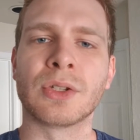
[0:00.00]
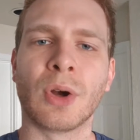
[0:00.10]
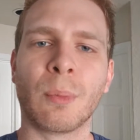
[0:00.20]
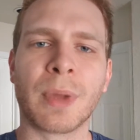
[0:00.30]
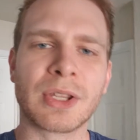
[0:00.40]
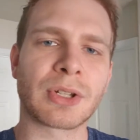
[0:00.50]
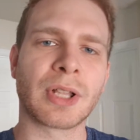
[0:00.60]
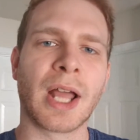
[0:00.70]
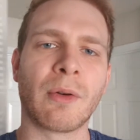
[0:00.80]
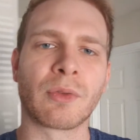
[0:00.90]
So
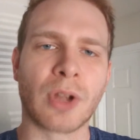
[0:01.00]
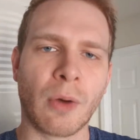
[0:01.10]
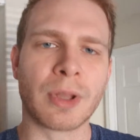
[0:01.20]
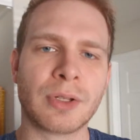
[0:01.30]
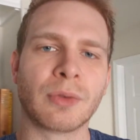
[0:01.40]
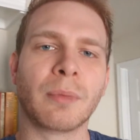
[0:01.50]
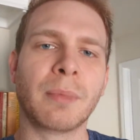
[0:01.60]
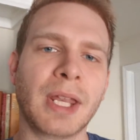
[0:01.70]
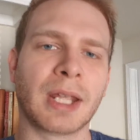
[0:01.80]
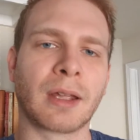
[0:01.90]
basically I would go into a
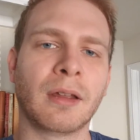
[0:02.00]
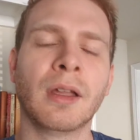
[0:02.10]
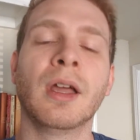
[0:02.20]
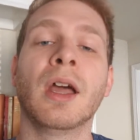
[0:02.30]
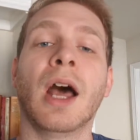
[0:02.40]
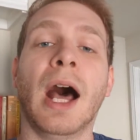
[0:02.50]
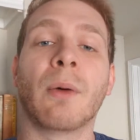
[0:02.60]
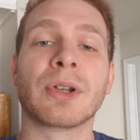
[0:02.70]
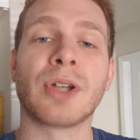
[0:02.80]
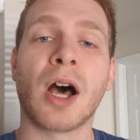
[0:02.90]
meeting, I
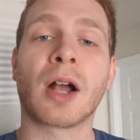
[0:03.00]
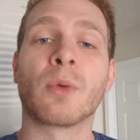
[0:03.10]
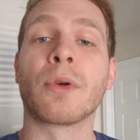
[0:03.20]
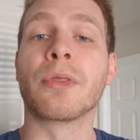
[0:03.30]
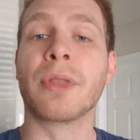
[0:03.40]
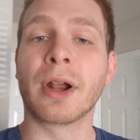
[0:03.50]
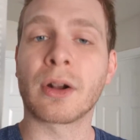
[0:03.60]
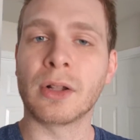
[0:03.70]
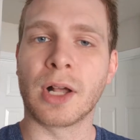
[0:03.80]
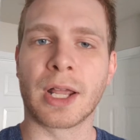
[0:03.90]
would talk with their
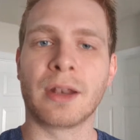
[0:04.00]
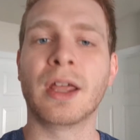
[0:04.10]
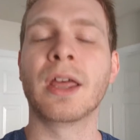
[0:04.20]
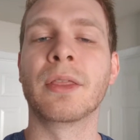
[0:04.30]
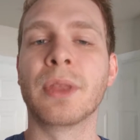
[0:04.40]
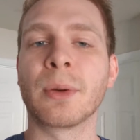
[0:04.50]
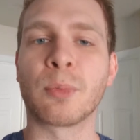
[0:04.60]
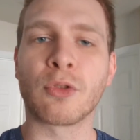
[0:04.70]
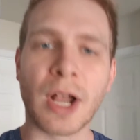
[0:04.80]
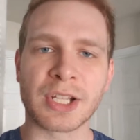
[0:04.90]
client, their
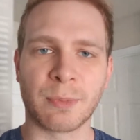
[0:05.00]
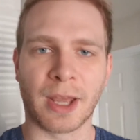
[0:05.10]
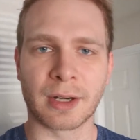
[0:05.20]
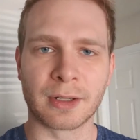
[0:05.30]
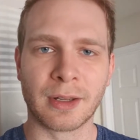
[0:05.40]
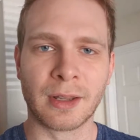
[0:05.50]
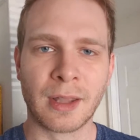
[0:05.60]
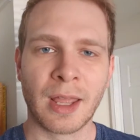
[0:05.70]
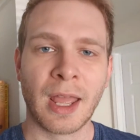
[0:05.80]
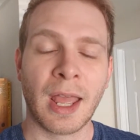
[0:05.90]
prospect,
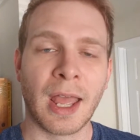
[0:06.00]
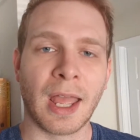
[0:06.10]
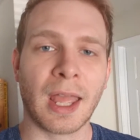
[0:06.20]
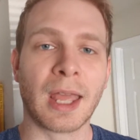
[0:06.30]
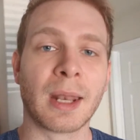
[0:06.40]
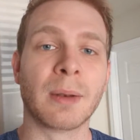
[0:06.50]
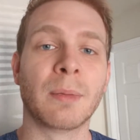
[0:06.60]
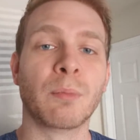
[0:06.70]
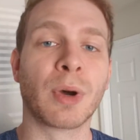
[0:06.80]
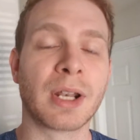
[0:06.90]

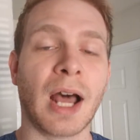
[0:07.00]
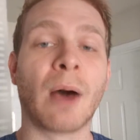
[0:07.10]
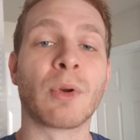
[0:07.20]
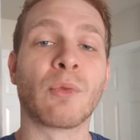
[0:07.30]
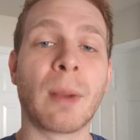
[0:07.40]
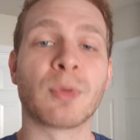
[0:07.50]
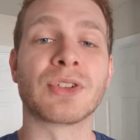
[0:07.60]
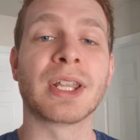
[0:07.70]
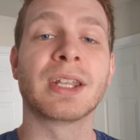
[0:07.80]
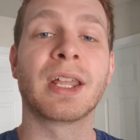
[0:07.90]
but I would
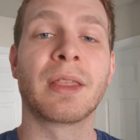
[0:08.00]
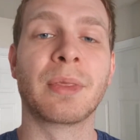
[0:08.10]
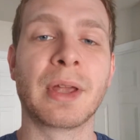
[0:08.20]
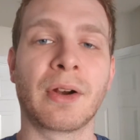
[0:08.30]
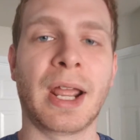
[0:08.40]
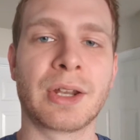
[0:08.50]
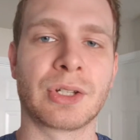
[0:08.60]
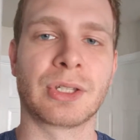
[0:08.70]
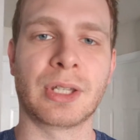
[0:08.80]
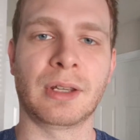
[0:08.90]
represent their
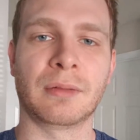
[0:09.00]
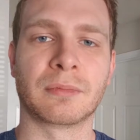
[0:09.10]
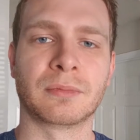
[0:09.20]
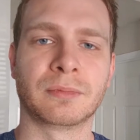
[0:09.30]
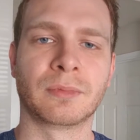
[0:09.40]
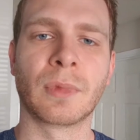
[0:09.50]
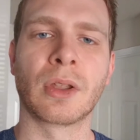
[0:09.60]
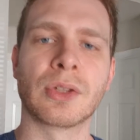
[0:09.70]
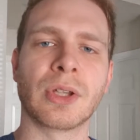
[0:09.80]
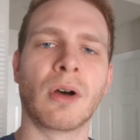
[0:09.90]
agency.
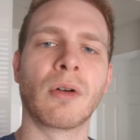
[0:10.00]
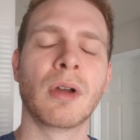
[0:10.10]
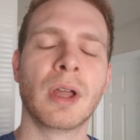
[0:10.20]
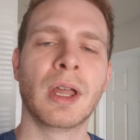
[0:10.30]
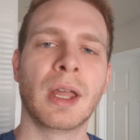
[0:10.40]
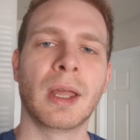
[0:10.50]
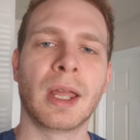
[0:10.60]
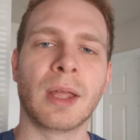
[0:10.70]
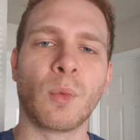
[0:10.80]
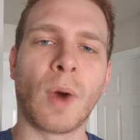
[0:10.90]
So
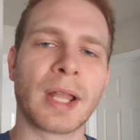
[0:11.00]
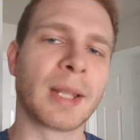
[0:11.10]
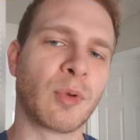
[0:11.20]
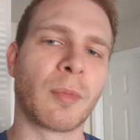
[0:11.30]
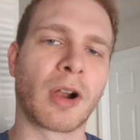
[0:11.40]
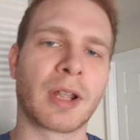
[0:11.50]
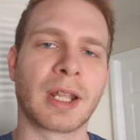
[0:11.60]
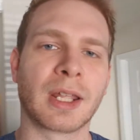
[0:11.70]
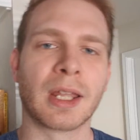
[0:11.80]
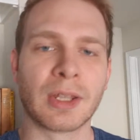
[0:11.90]
white label
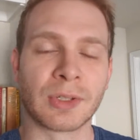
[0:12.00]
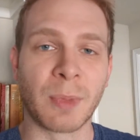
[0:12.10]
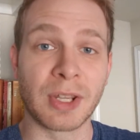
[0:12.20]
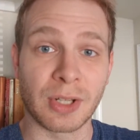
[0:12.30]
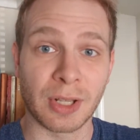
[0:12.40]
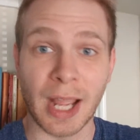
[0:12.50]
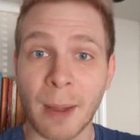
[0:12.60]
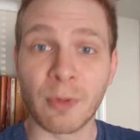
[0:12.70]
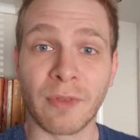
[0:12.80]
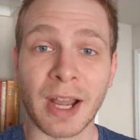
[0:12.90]
marketing is basically
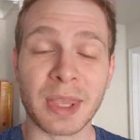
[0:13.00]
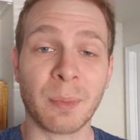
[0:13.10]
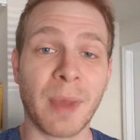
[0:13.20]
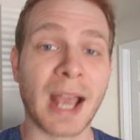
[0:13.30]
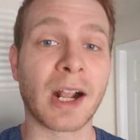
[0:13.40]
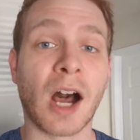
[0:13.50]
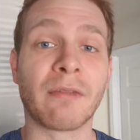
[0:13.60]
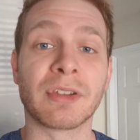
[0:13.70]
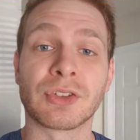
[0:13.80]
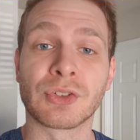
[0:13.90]
I provide the back
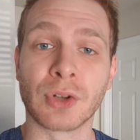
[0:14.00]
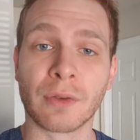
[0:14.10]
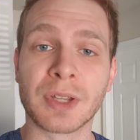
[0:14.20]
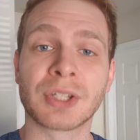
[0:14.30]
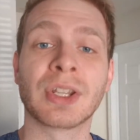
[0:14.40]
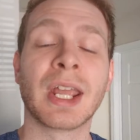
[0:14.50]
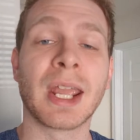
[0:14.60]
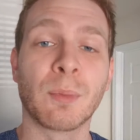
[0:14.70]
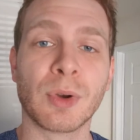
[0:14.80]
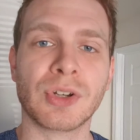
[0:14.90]
office service
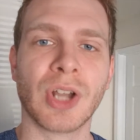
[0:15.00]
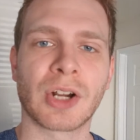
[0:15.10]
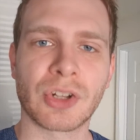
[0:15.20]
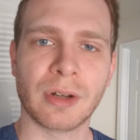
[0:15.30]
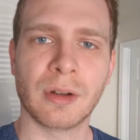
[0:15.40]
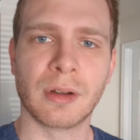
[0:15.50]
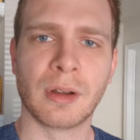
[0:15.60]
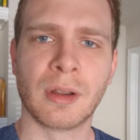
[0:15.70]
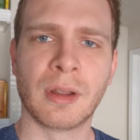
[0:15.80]
and production,